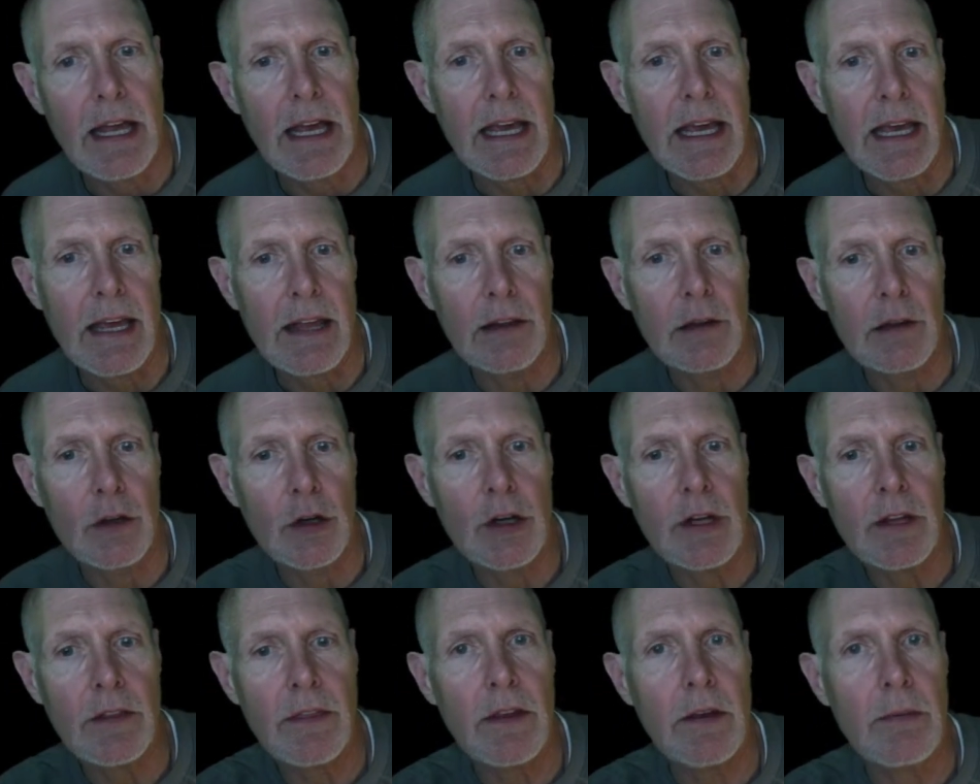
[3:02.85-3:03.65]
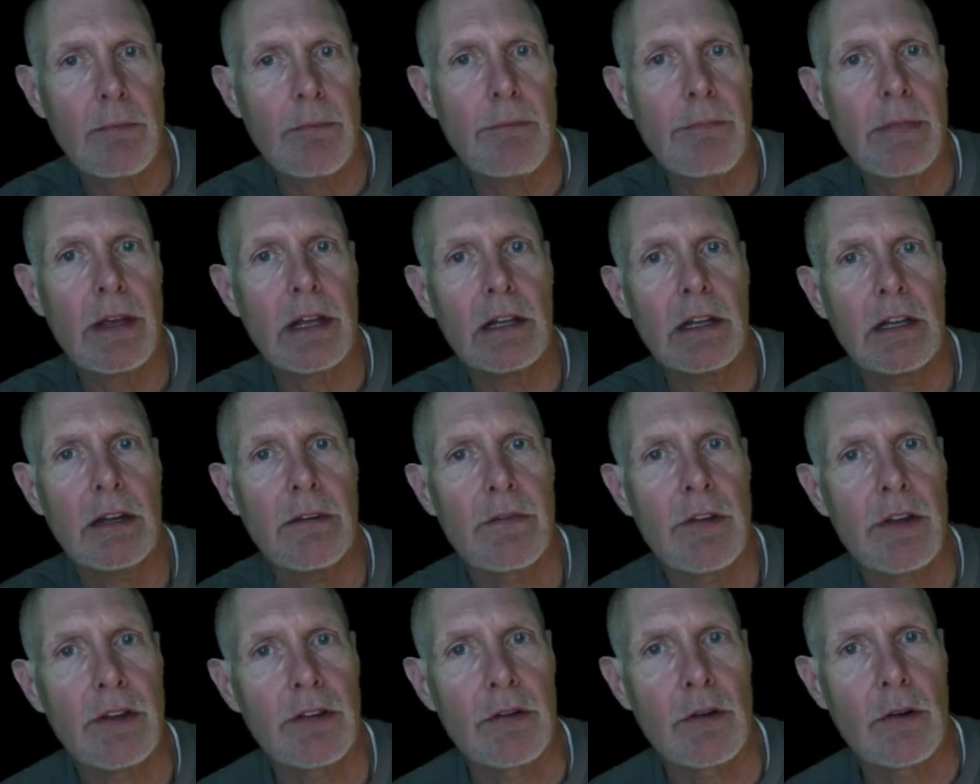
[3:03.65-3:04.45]
And look at the middle of
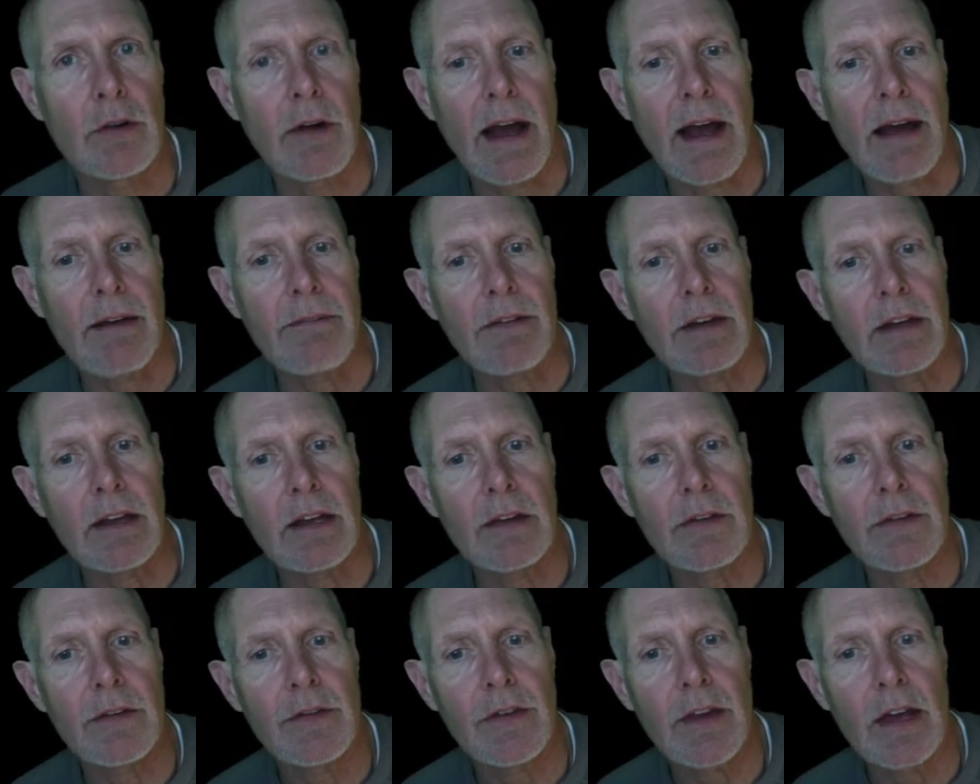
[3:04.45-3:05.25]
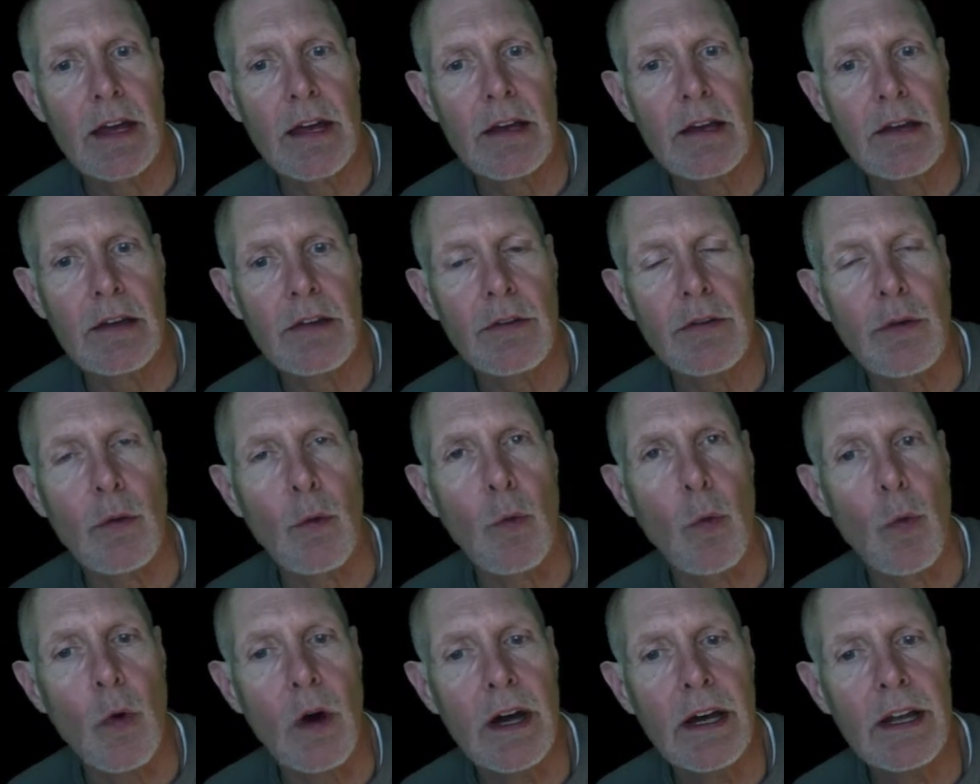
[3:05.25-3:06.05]
this graphic. It says
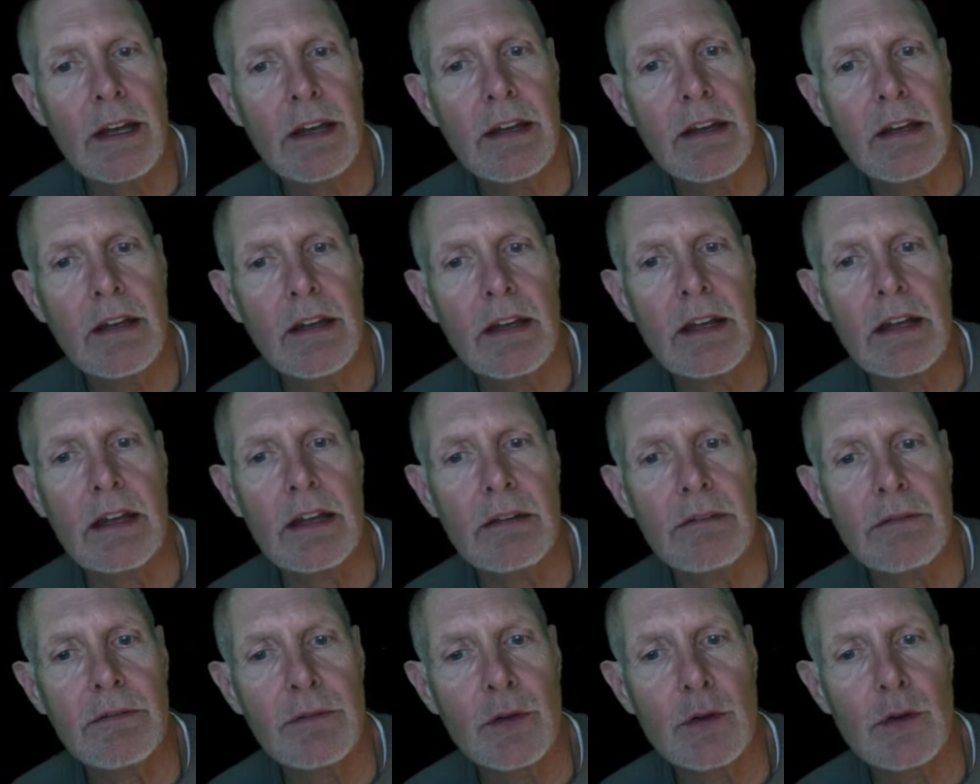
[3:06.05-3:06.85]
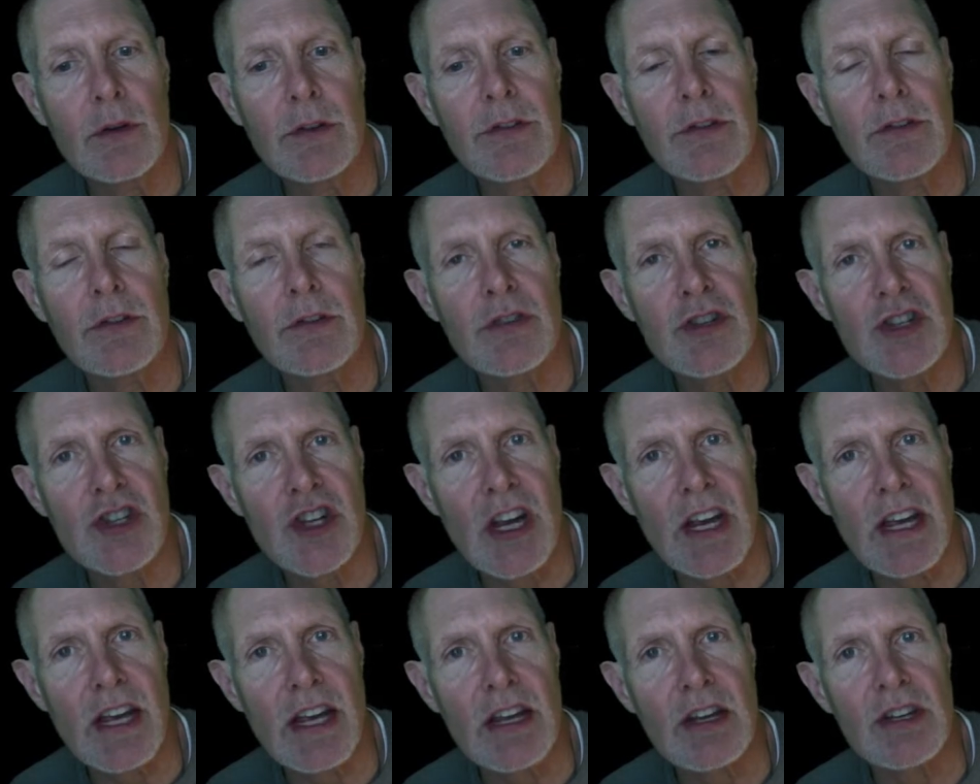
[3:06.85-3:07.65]
one influences
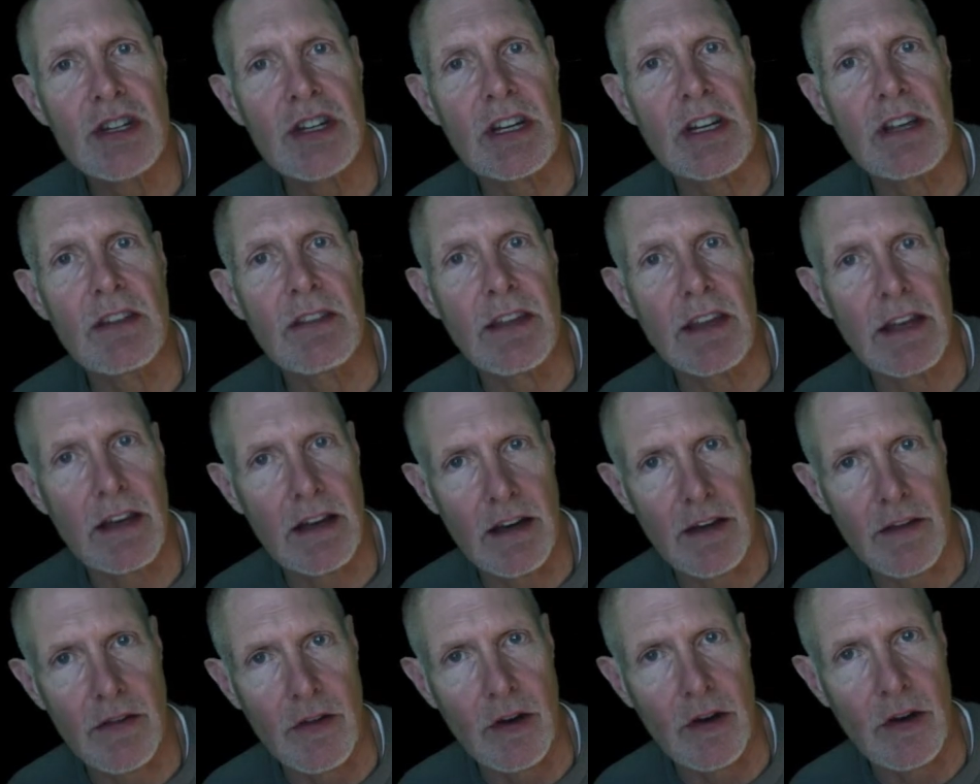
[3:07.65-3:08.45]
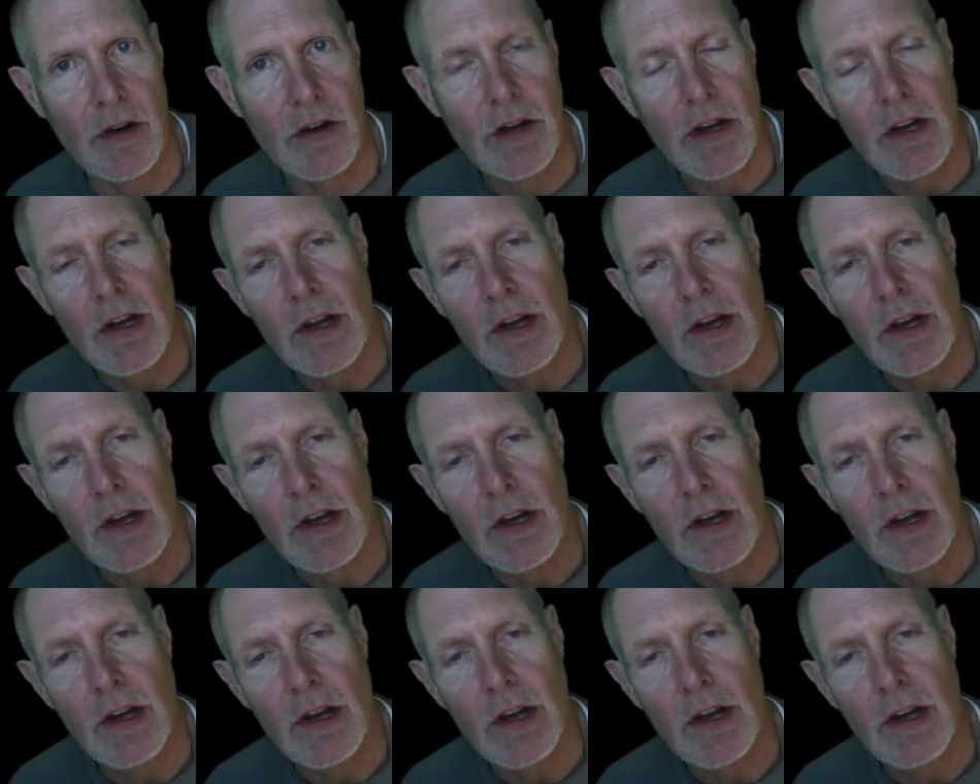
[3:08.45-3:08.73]
change in the other.